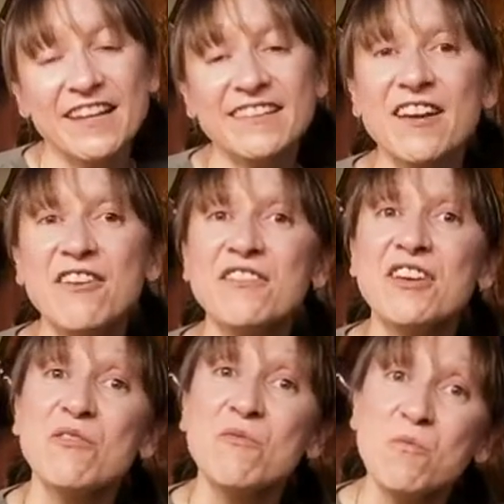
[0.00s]
So
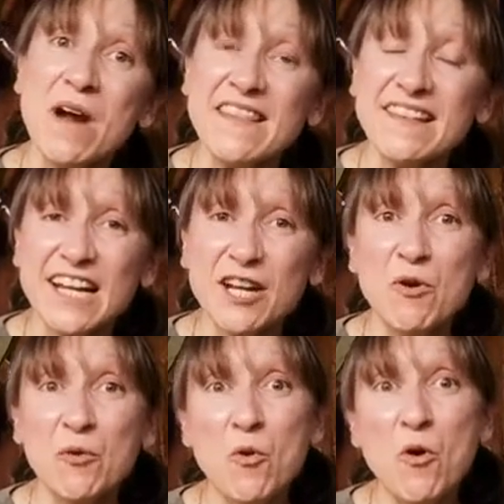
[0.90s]
that when the Second
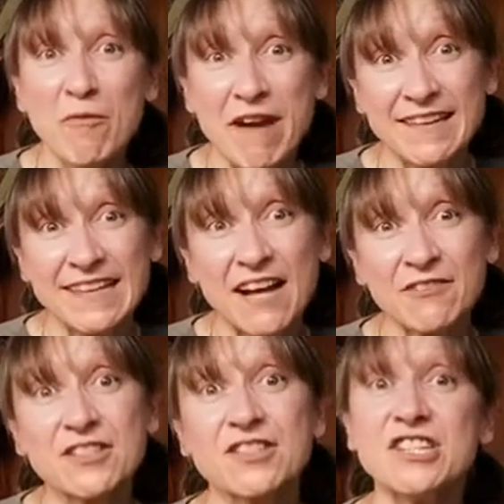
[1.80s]
World War breaks
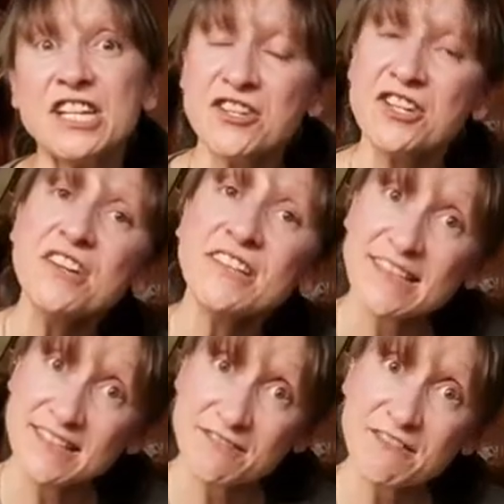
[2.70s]
out, she
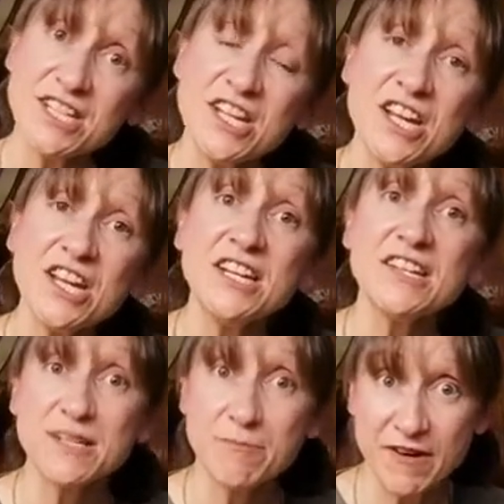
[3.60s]
chooses to return
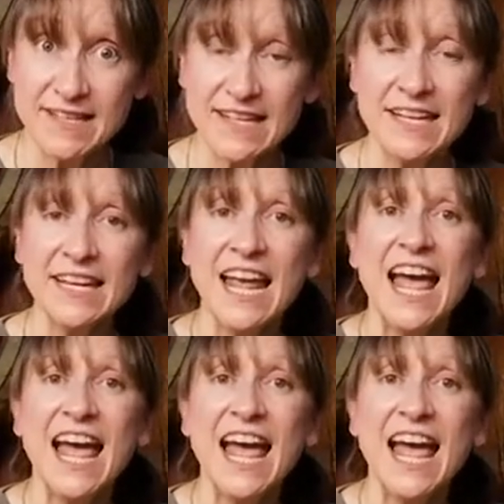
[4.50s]
to Britain